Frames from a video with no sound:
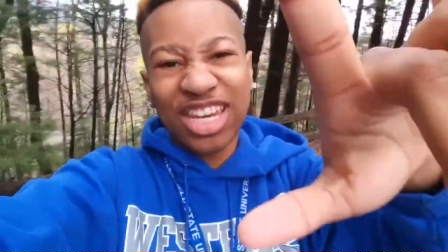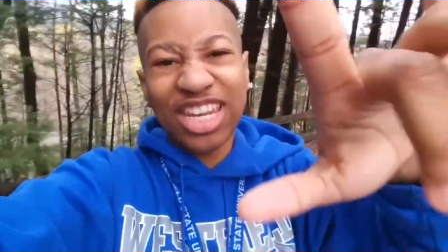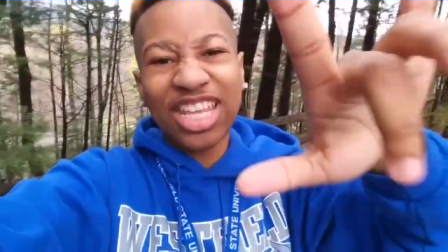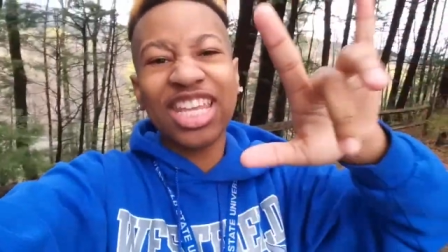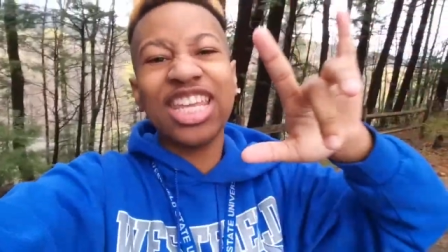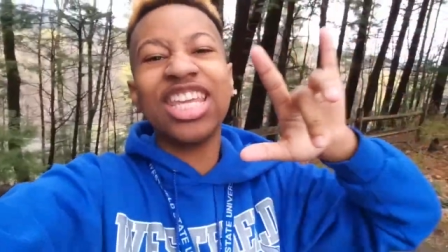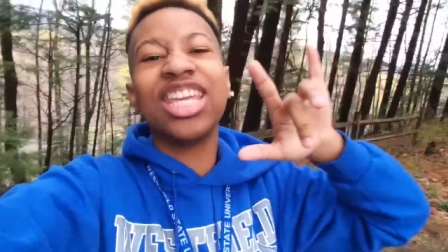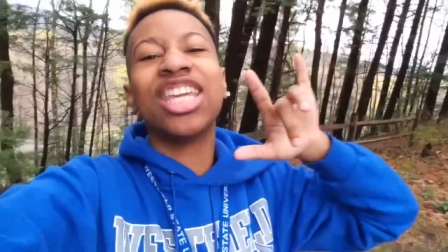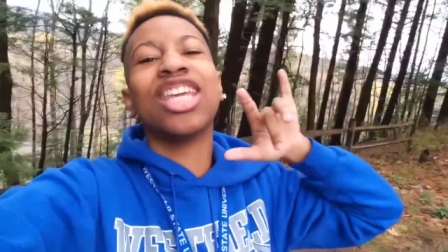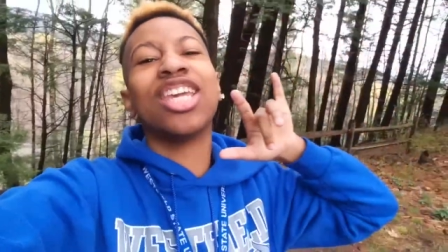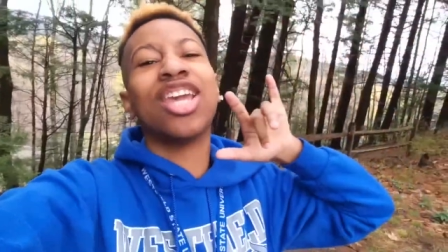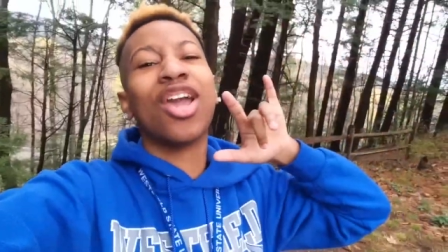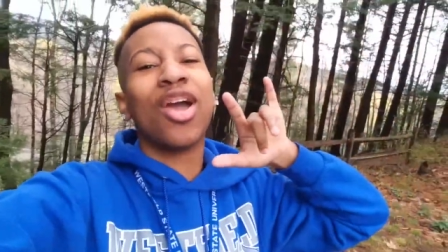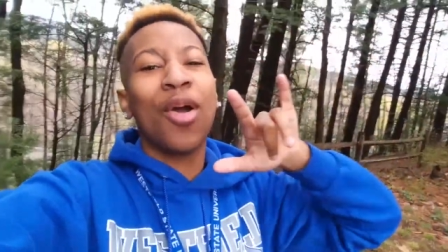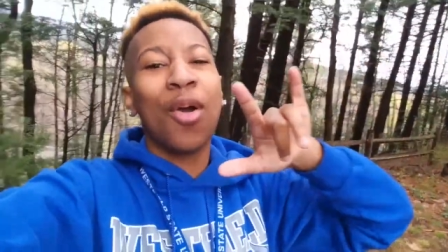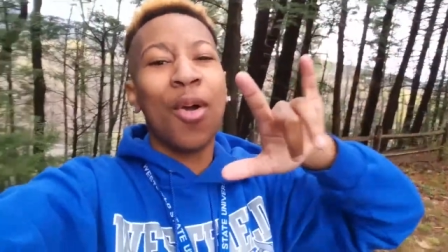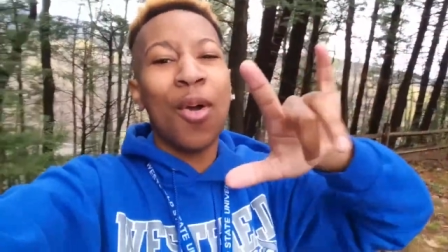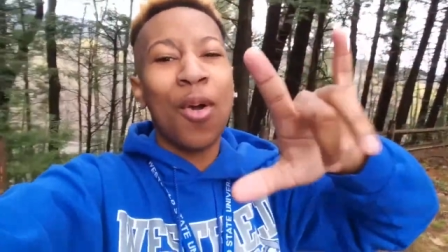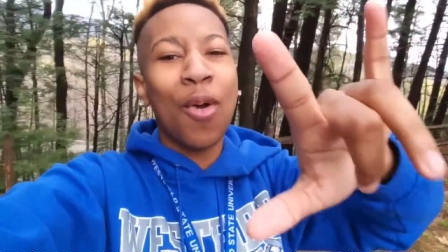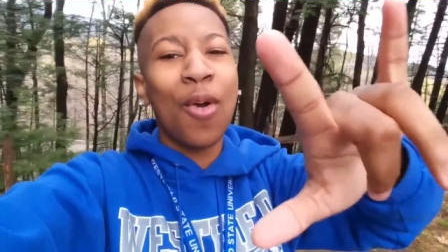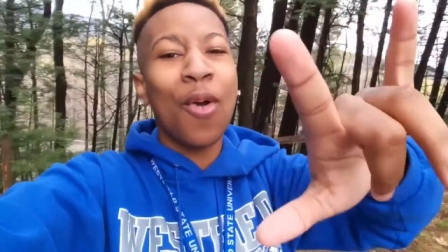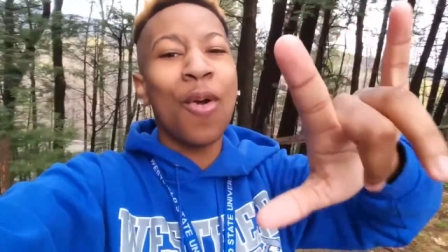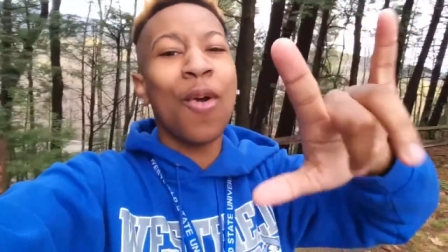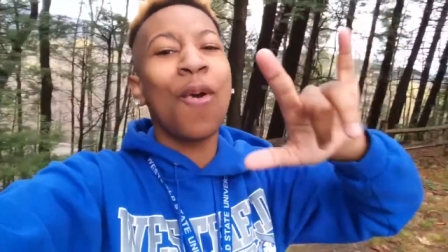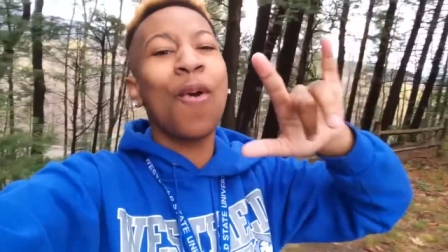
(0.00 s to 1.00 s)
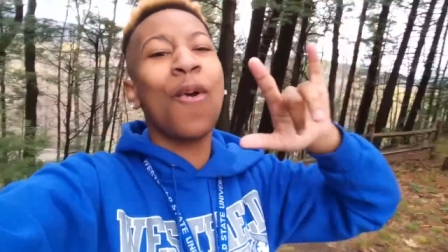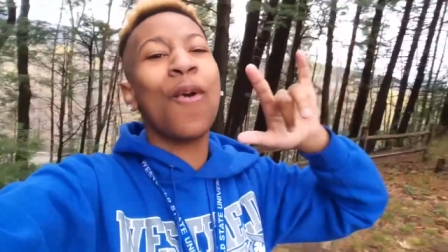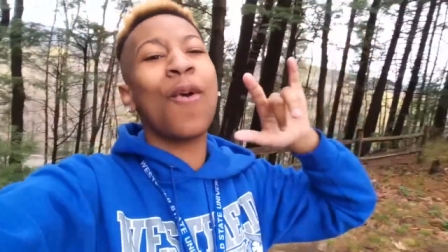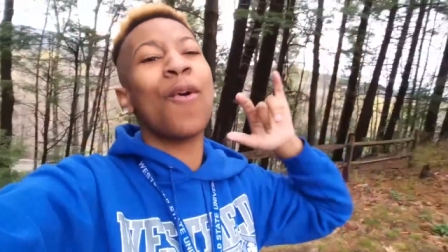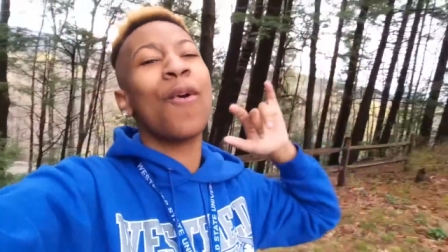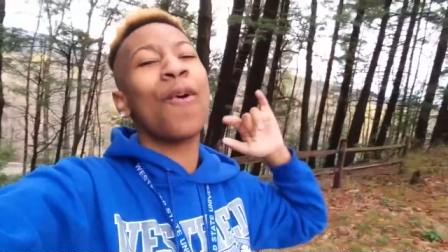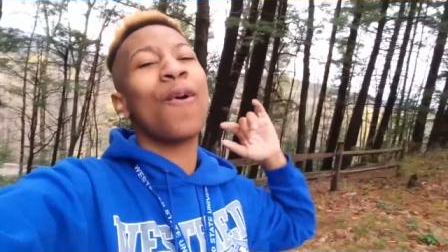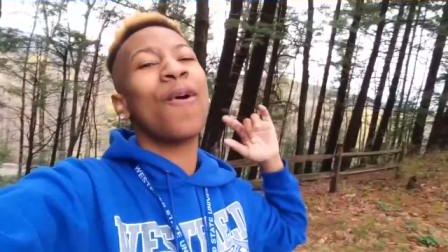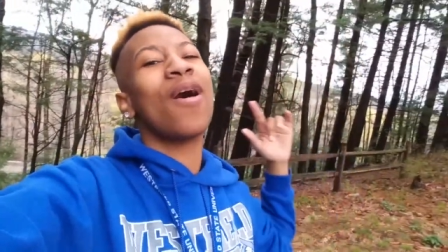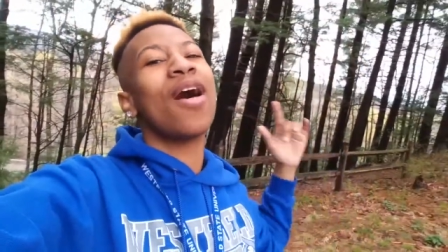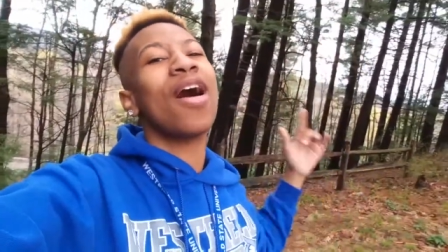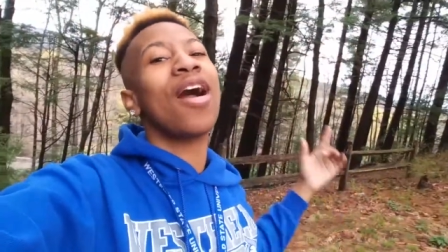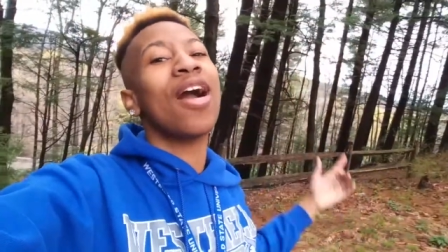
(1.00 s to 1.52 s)
video
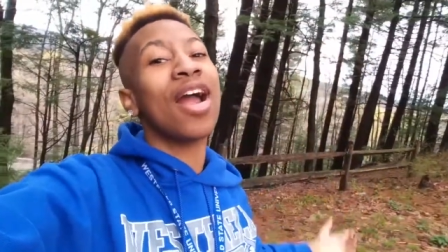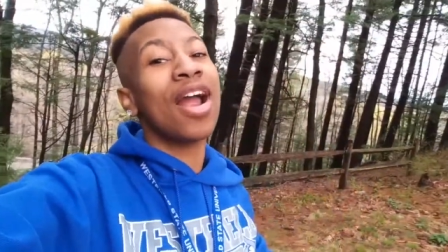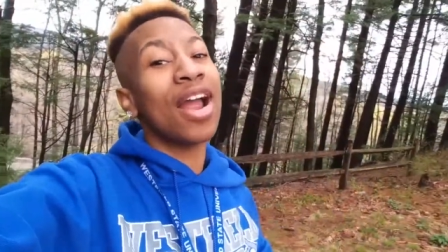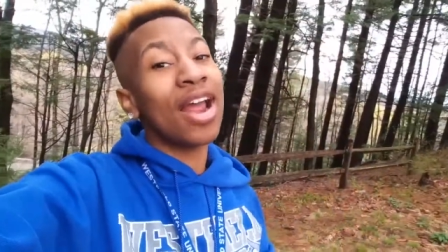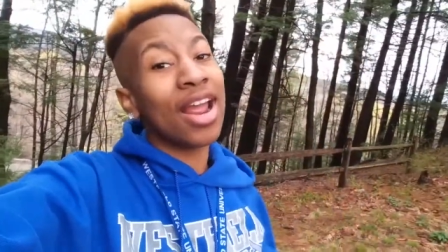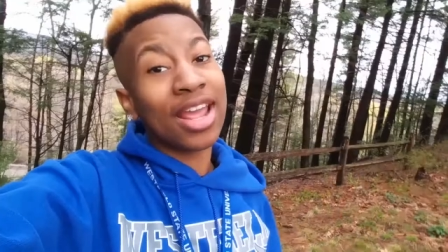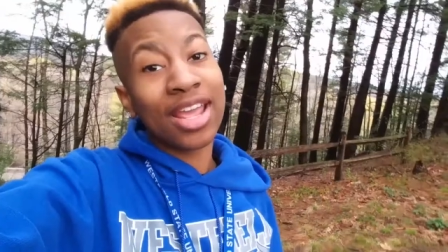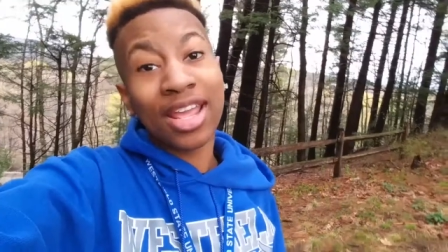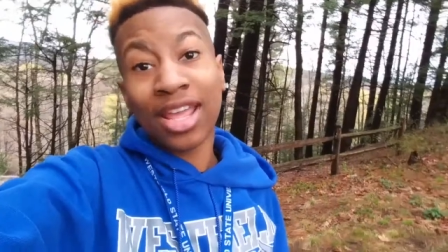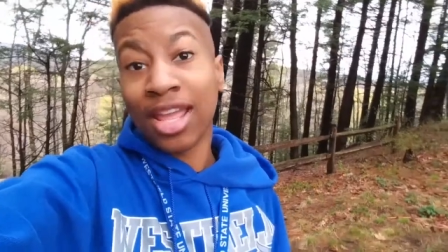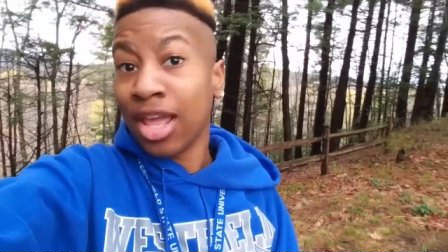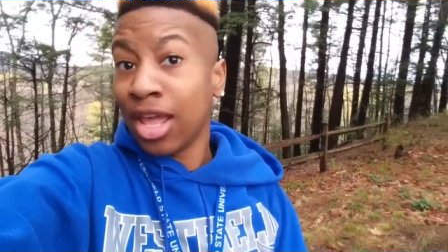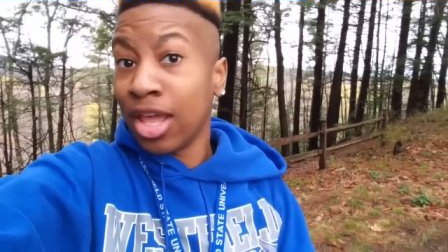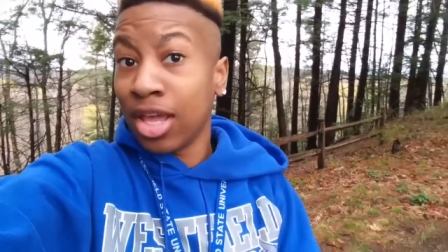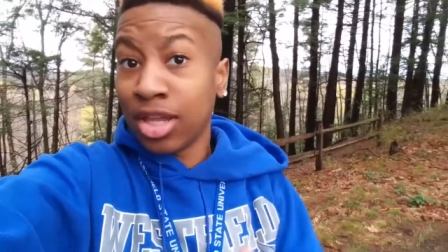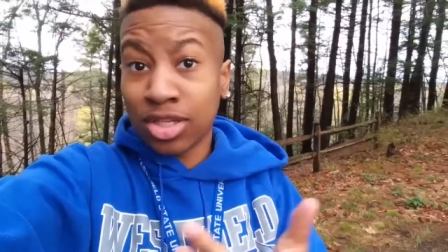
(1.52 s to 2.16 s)
all right